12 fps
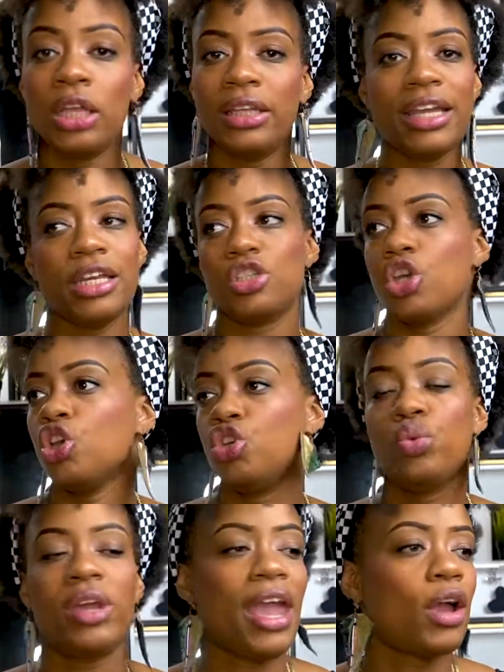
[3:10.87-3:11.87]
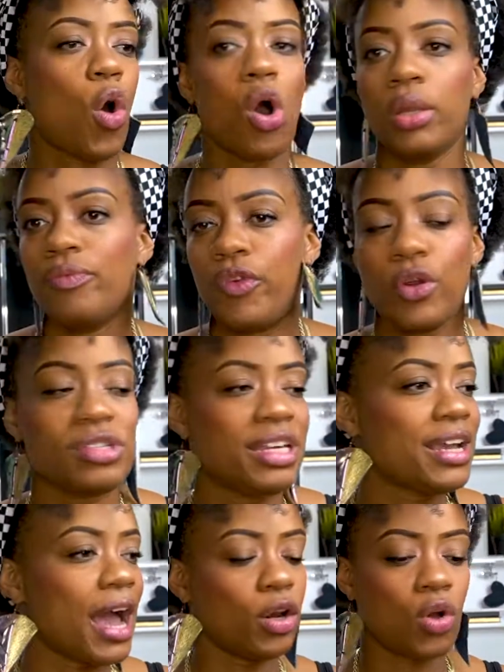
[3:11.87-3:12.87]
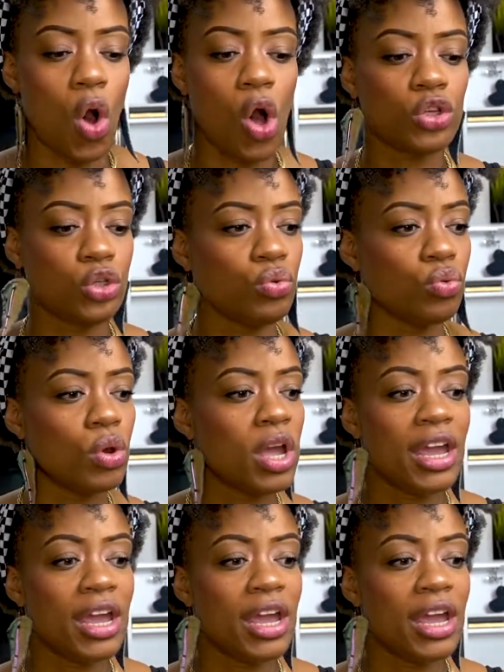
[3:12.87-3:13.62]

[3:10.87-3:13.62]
Ladies, you can't call him first. He got to call you.